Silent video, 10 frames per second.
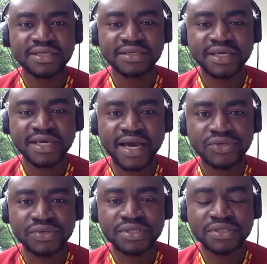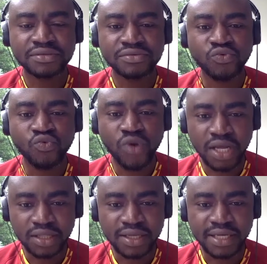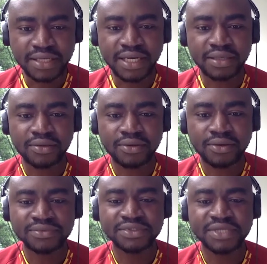they are doing well at their clubs.